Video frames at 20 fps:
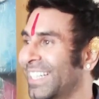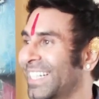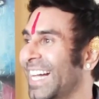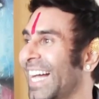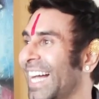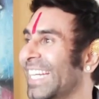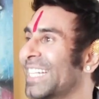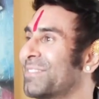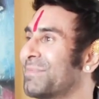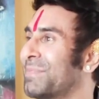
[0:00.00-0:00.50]

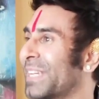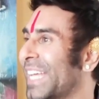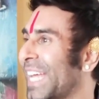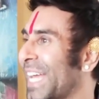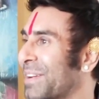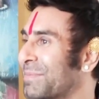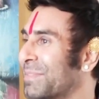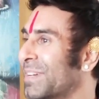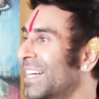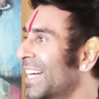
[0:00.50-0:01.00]
and it
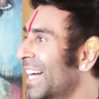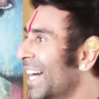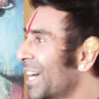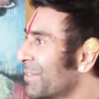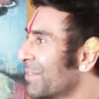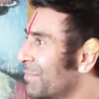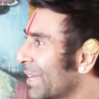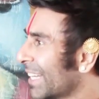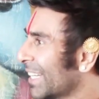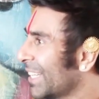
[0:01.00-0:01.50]
became
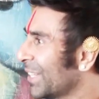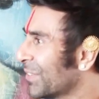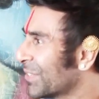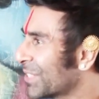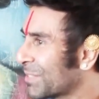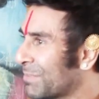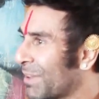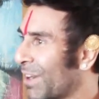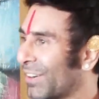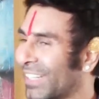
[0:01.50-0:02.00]
a big
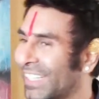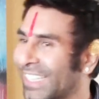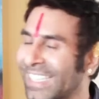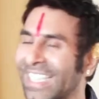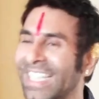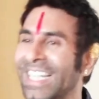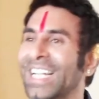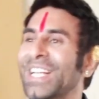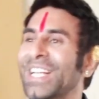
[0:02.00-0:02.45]
news about it.